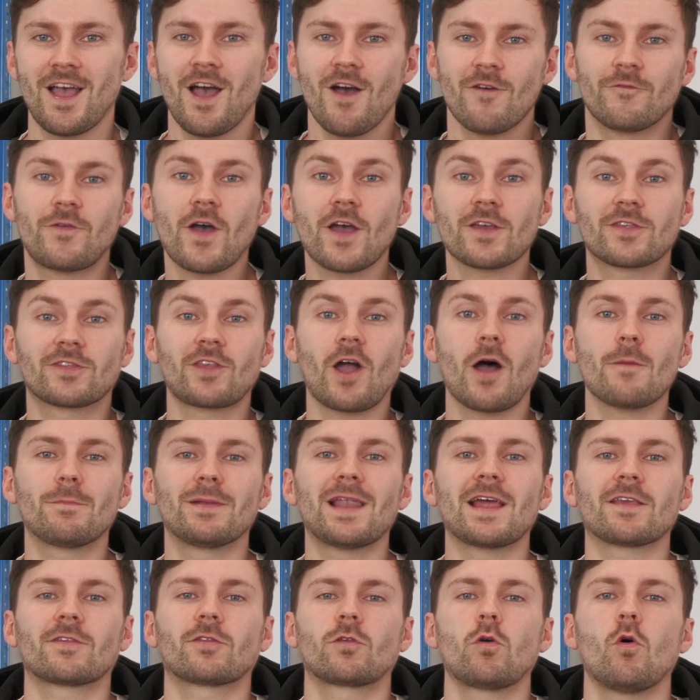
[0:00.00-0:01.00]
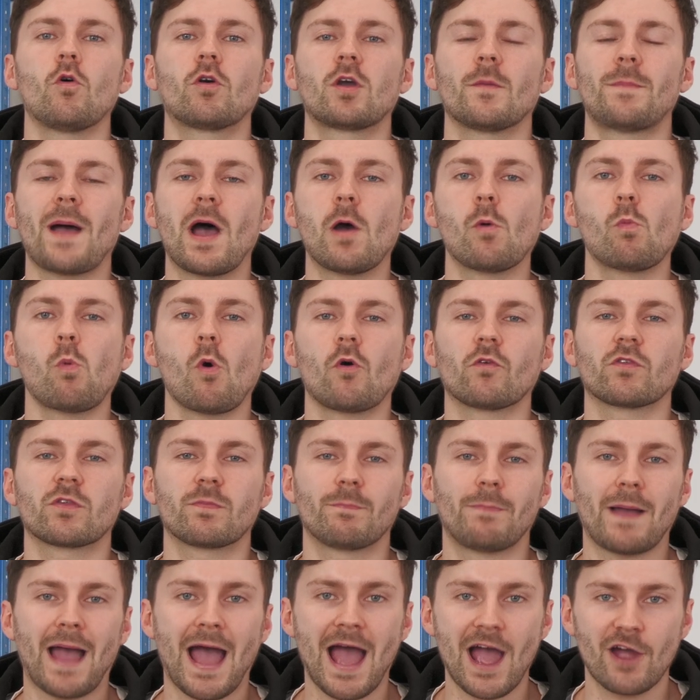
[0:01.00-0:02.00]
First up, let's talk about what's
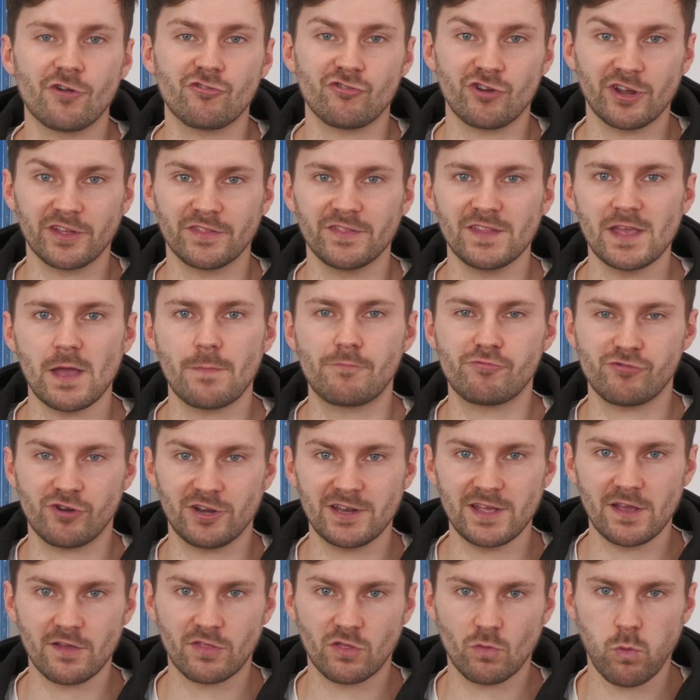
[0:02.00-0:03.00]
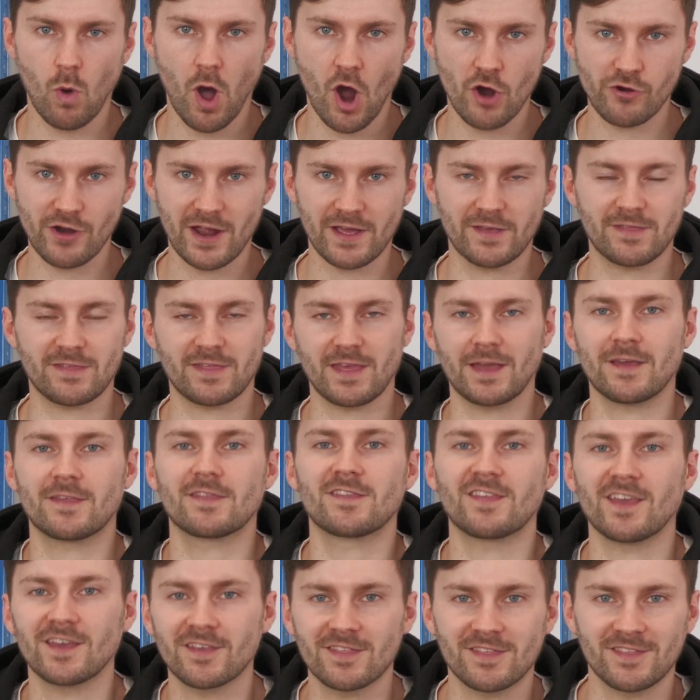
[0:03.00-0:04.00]
powering the Aprilia Tuareg
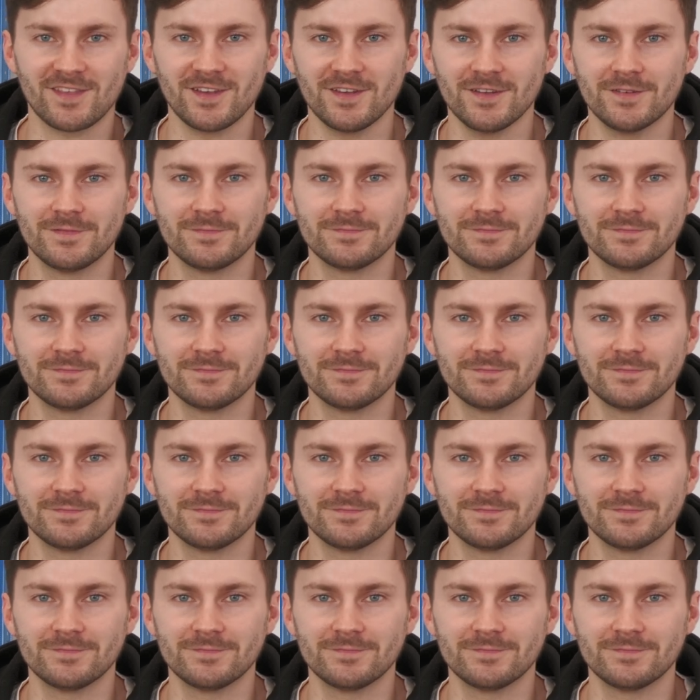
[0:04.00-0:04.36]
660.